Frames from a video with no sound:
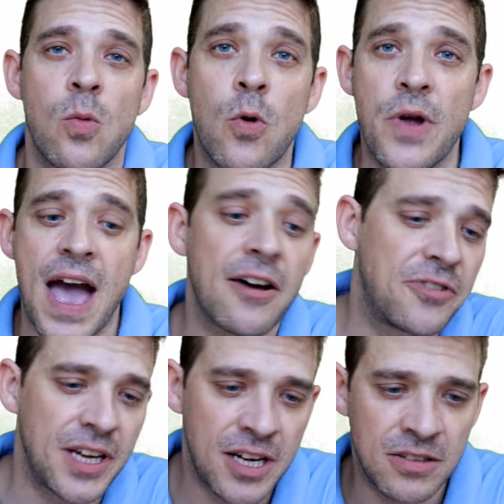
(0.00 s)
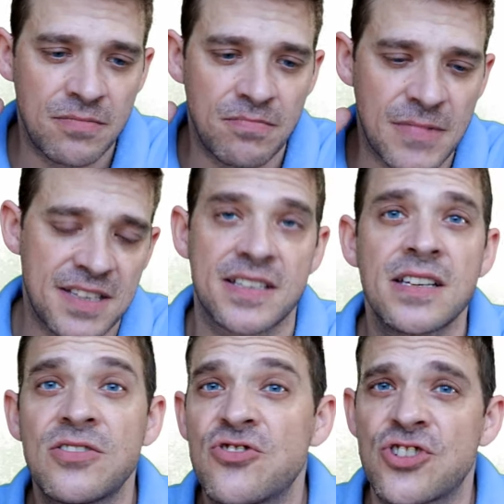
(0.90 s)
What we have here, that's
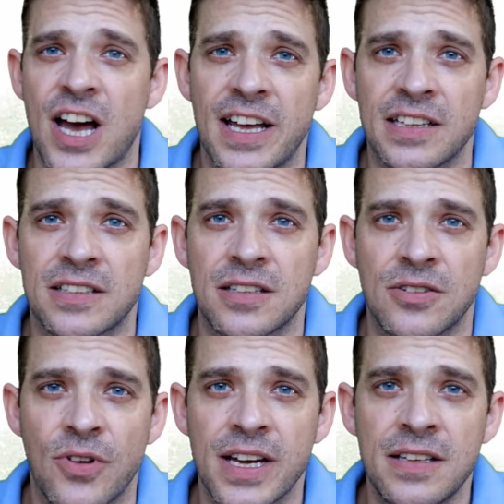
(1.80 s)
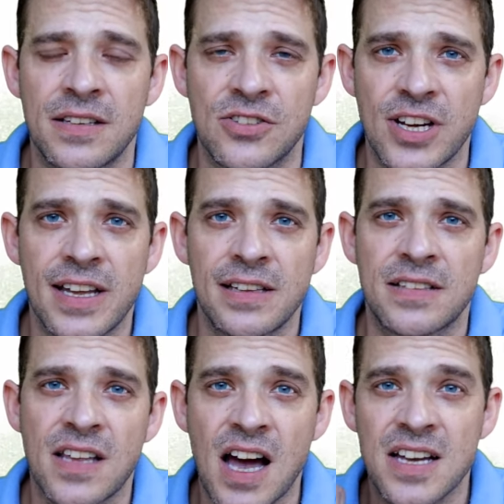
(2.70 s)
a child, right? A child,
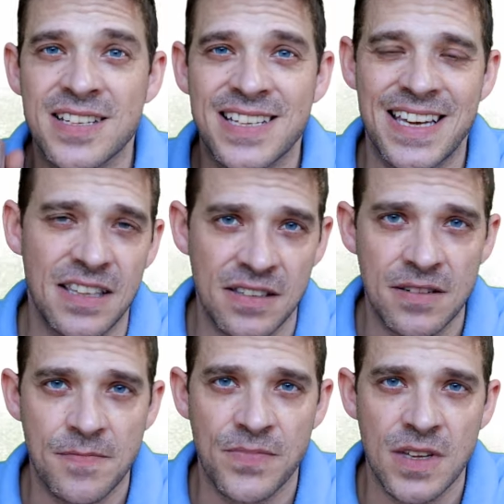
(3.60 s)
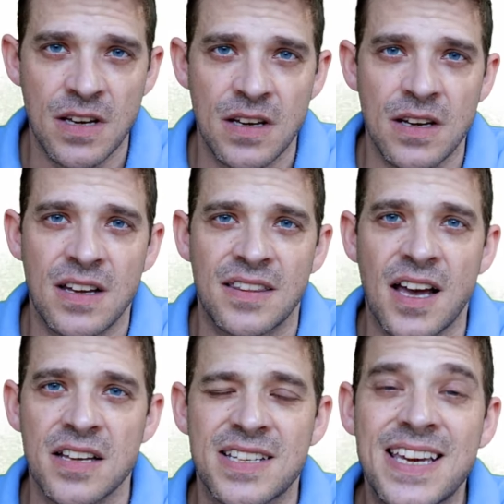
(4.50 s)
das Kind.
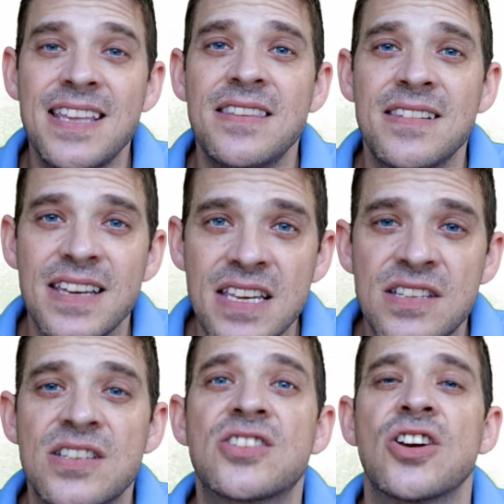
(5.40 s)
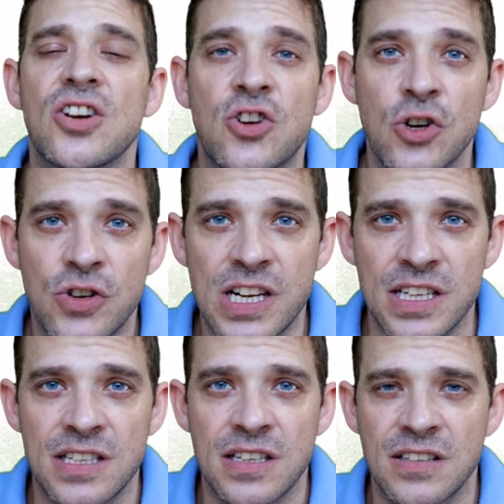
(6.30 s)
Das Kind ist
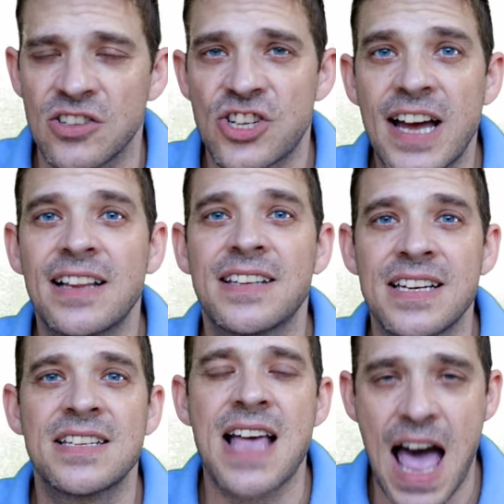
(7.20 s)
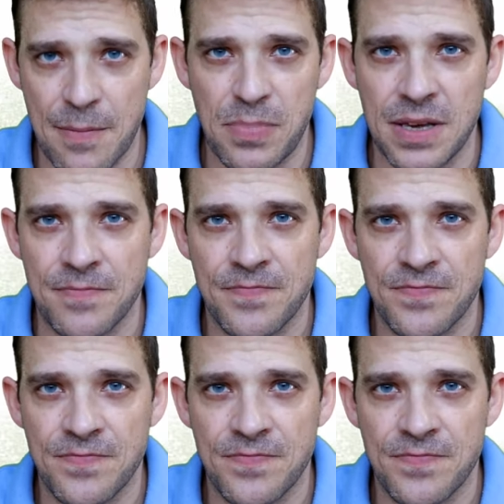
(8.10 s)
glücklich. The child is happy.